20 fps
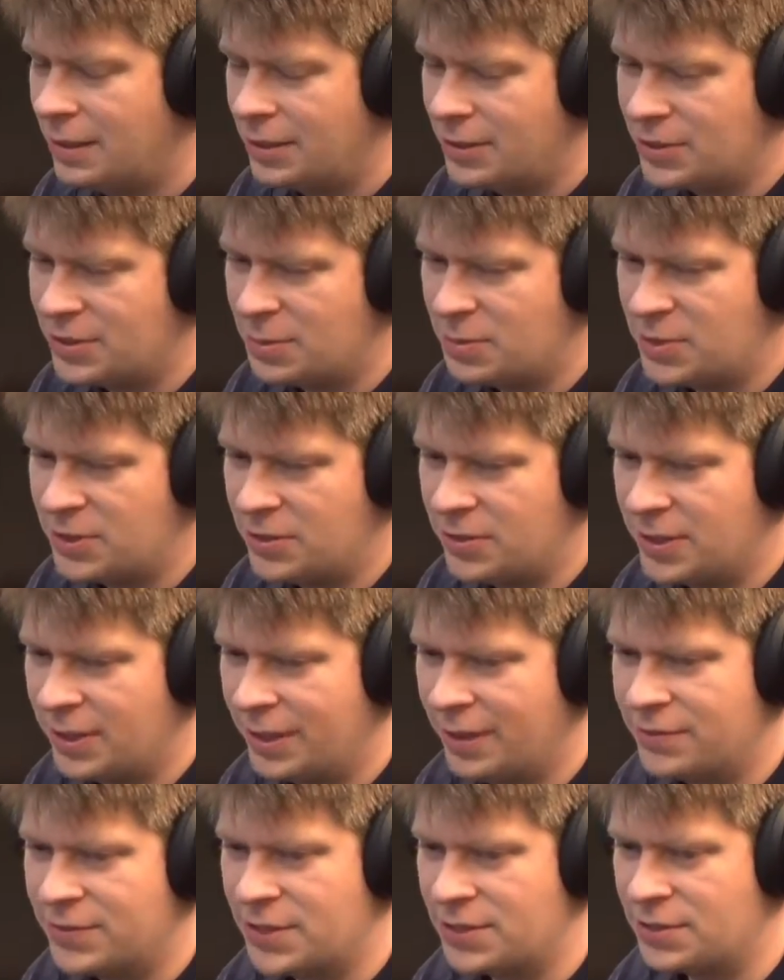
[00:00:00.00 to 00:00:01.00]
There's some dude
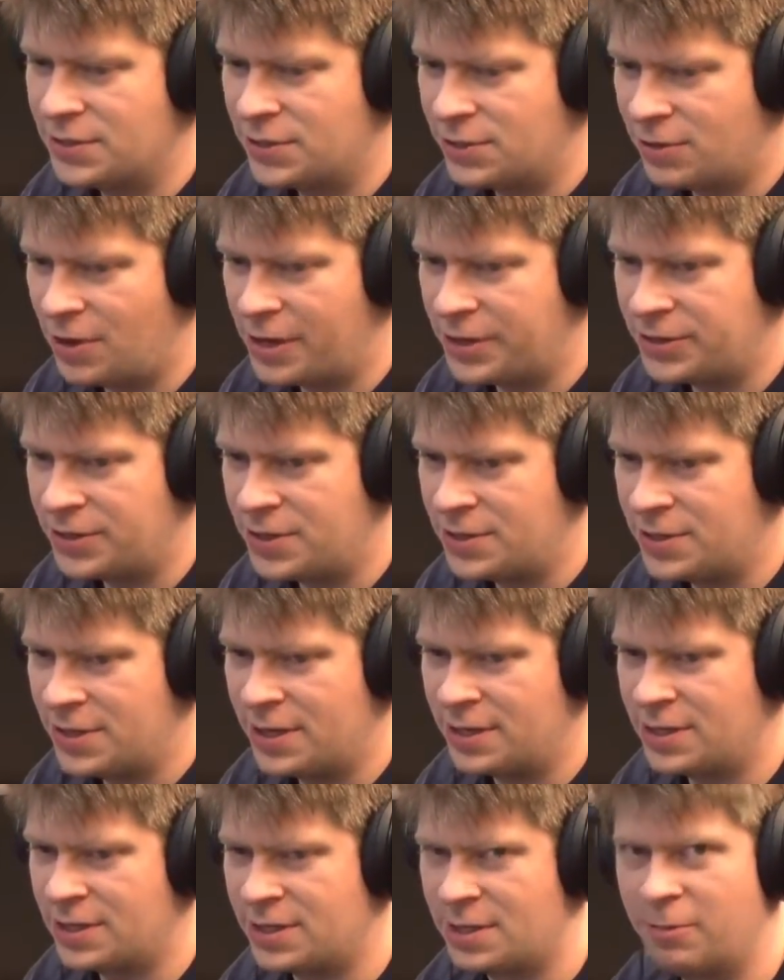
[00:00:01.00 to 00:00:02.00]
that gives us instructions
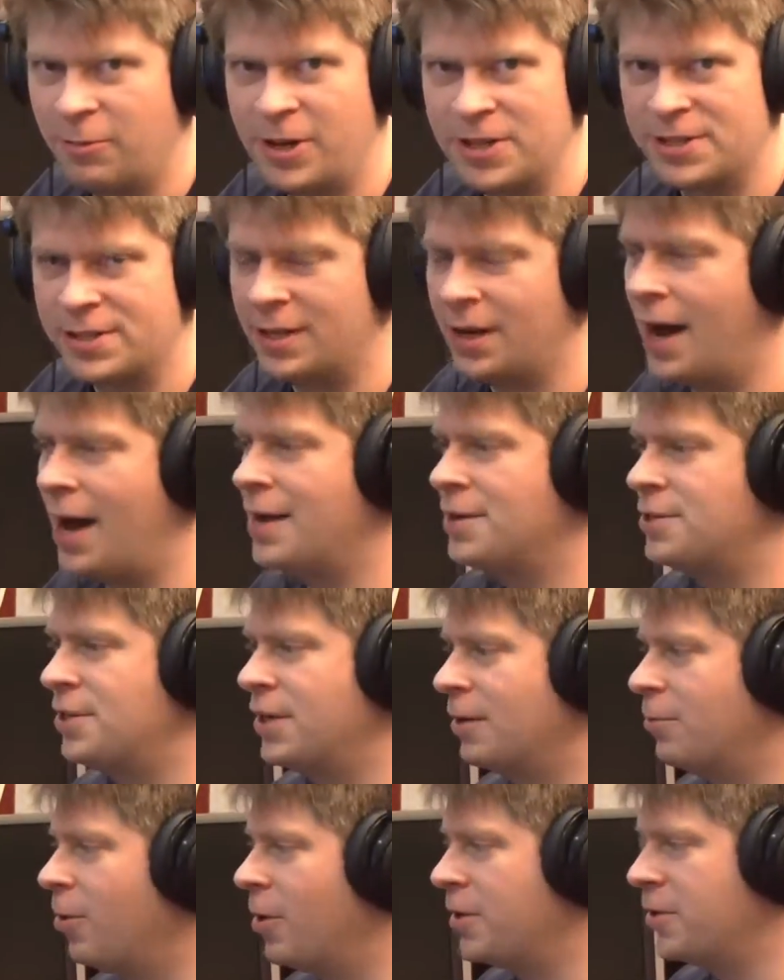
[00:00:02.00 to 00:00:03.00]
and just some resident hot
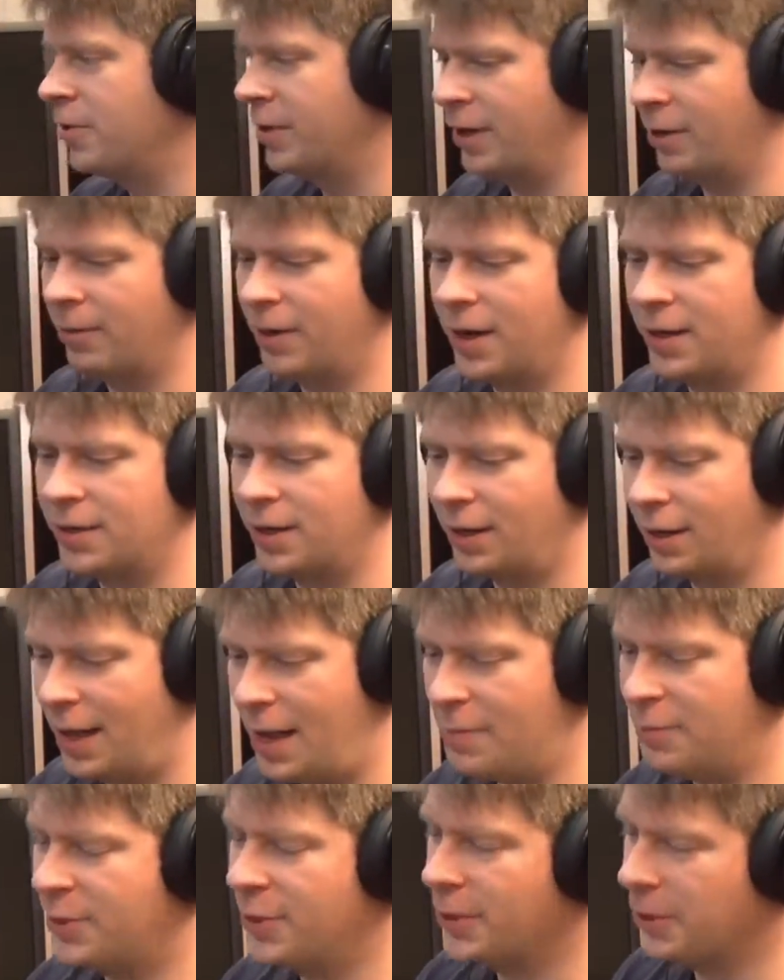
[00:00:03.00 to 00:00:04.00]
chick wandering around in a
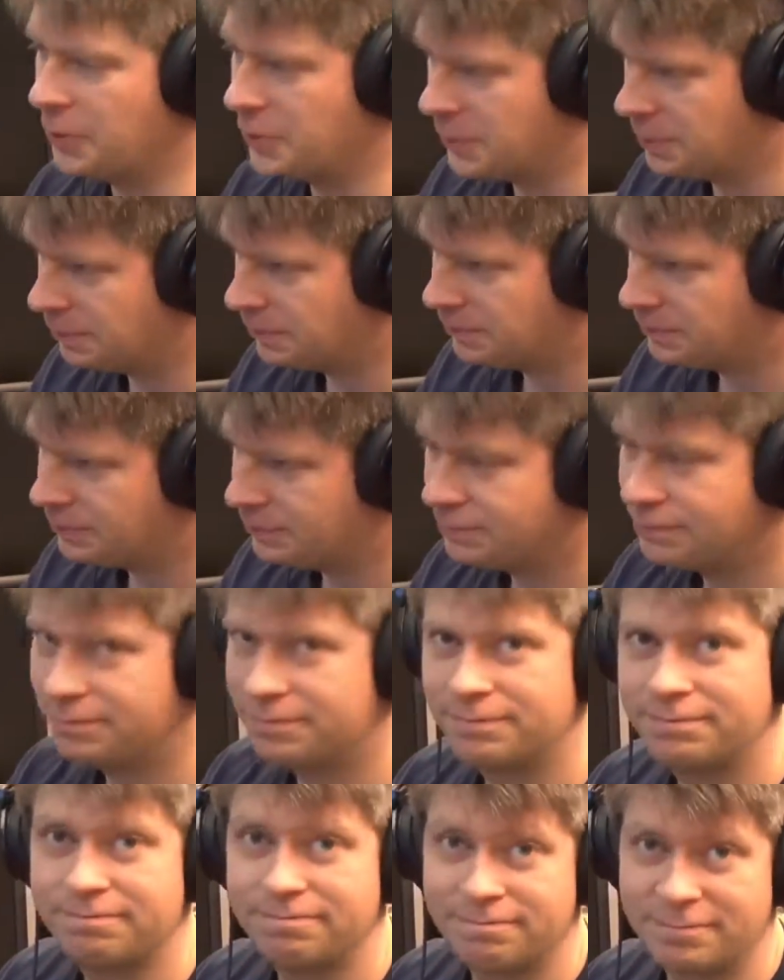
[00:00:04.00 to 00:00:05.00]
lab coat.
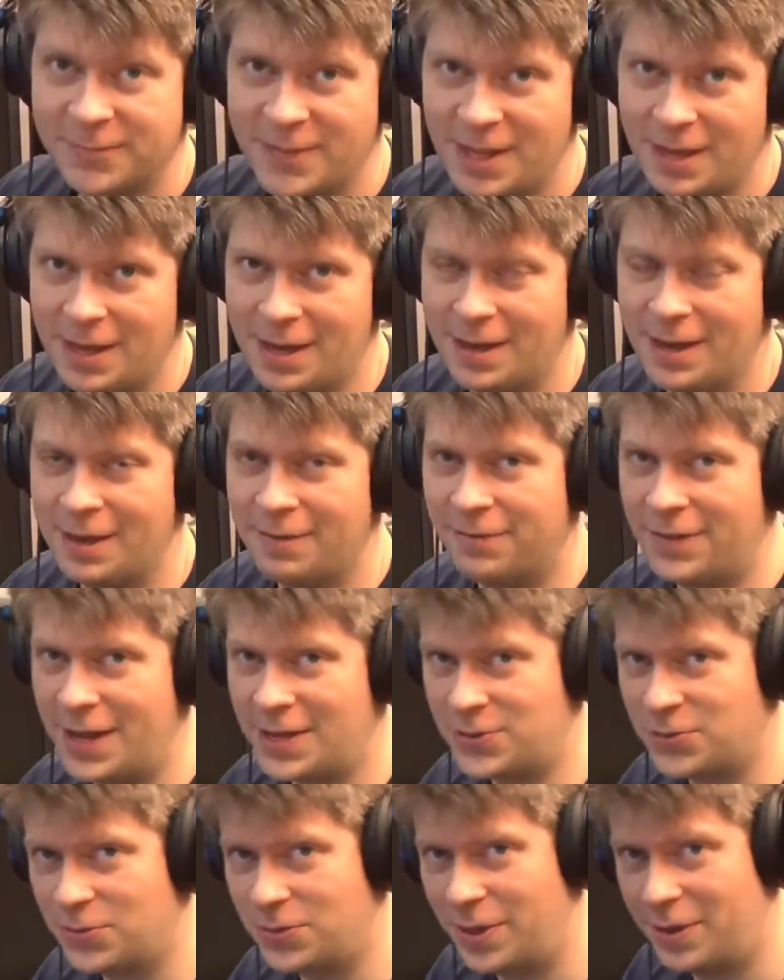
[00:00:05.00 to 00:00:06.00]
Mm -hmm. if
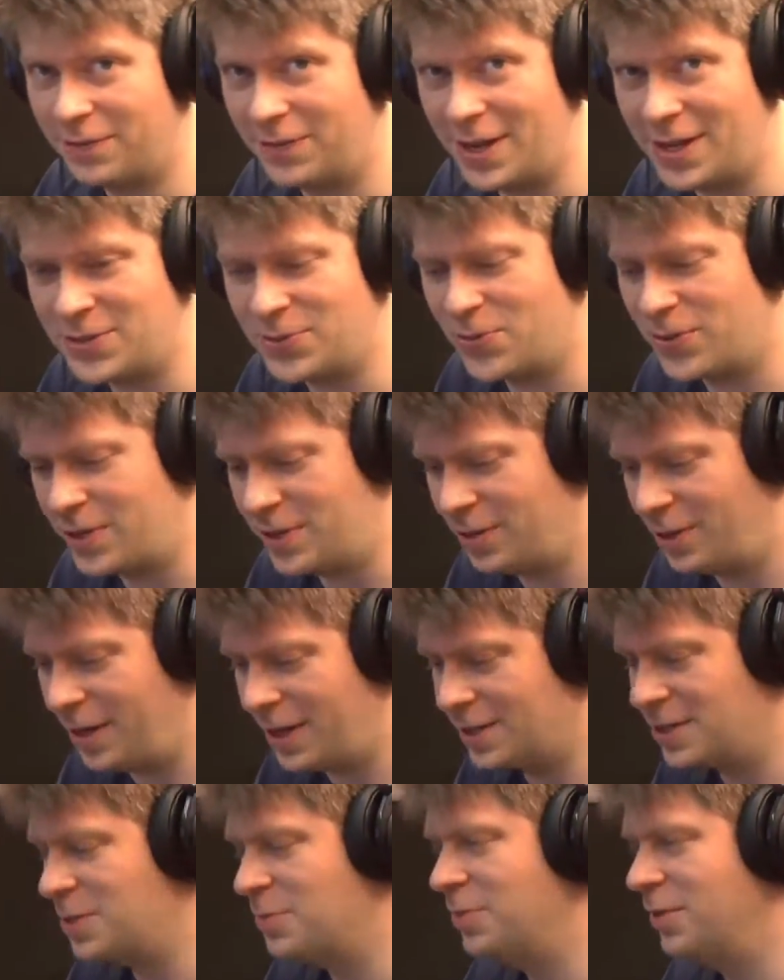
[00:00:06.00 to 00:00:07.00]
that's if that's what you'd
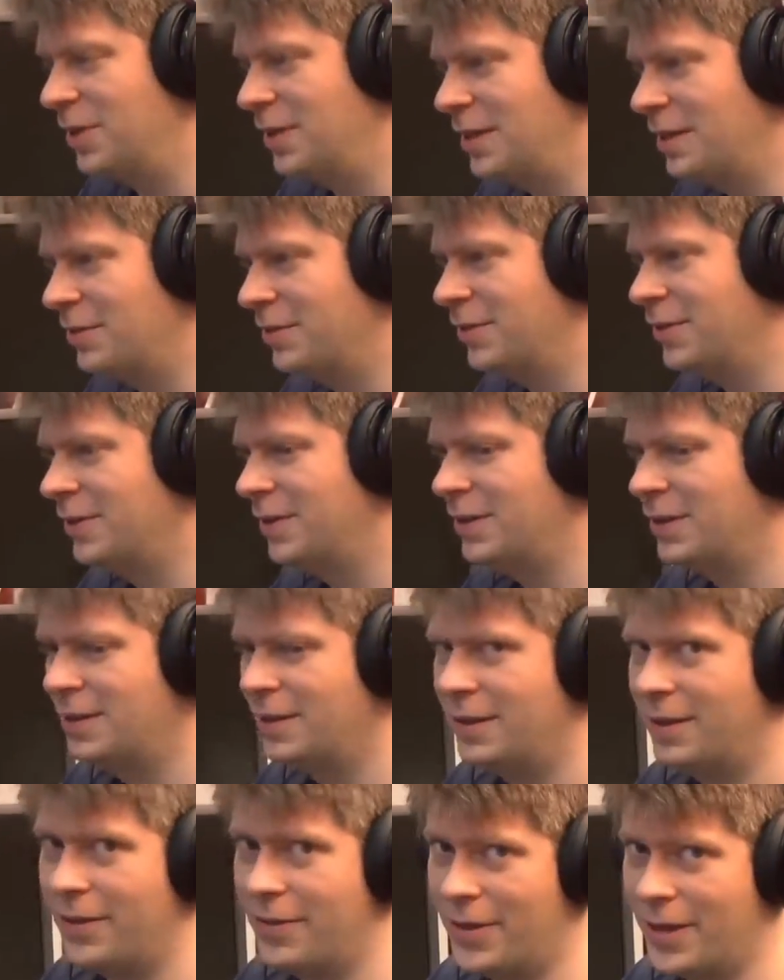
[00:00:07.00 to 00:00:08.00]
like to believe,
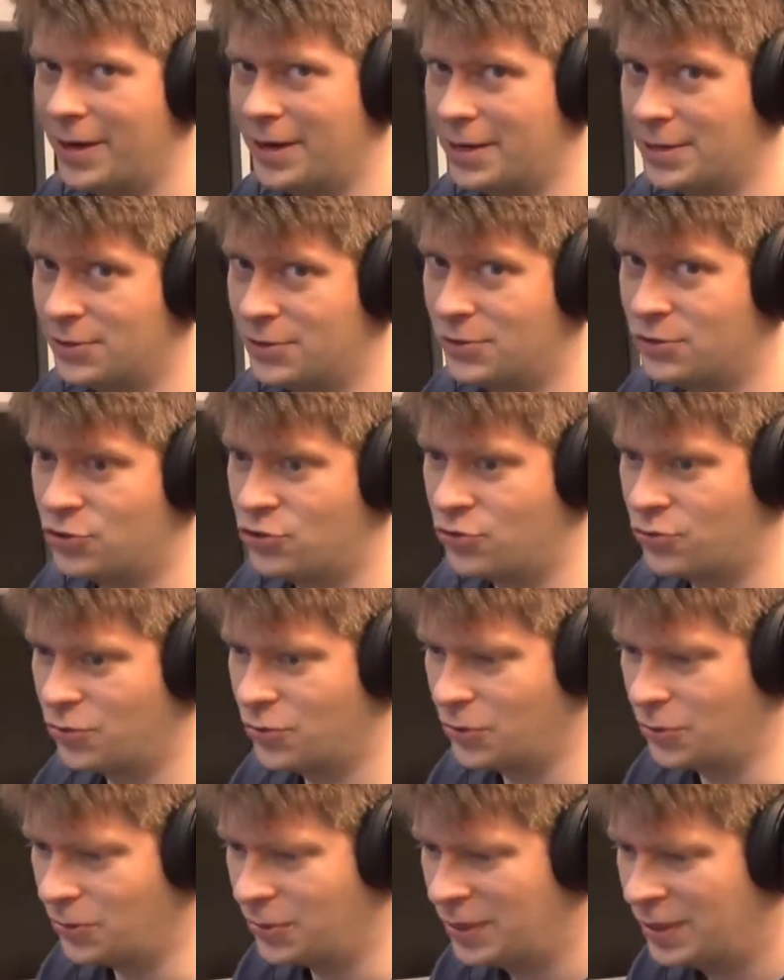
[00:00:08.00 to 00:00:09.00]
then it's
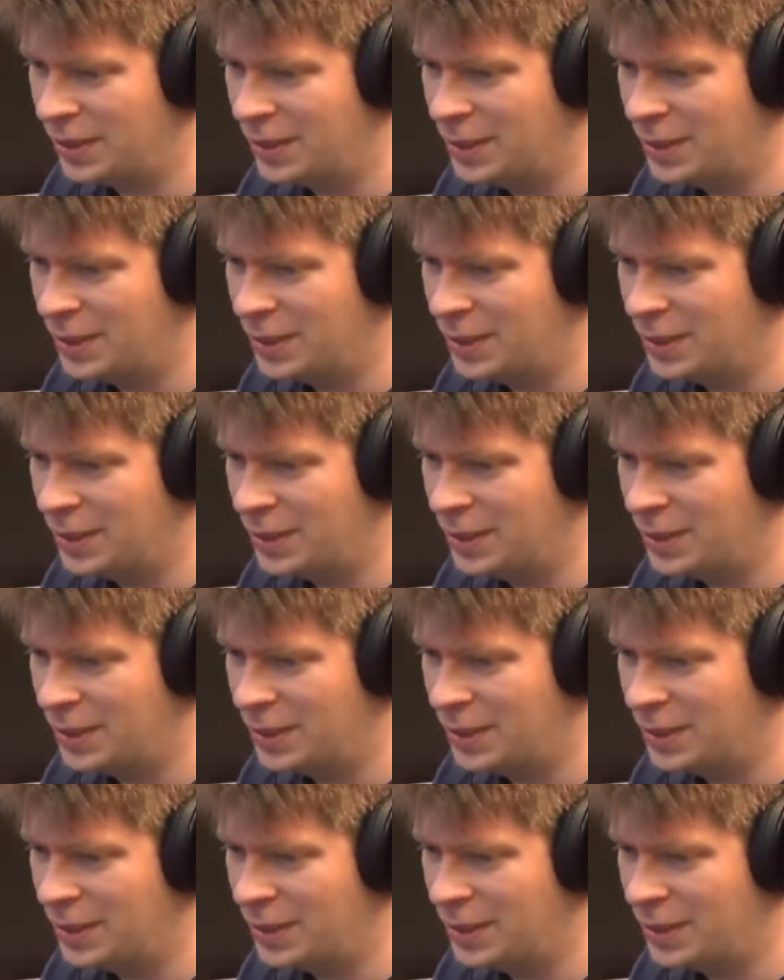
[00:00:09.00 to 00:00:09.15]
true.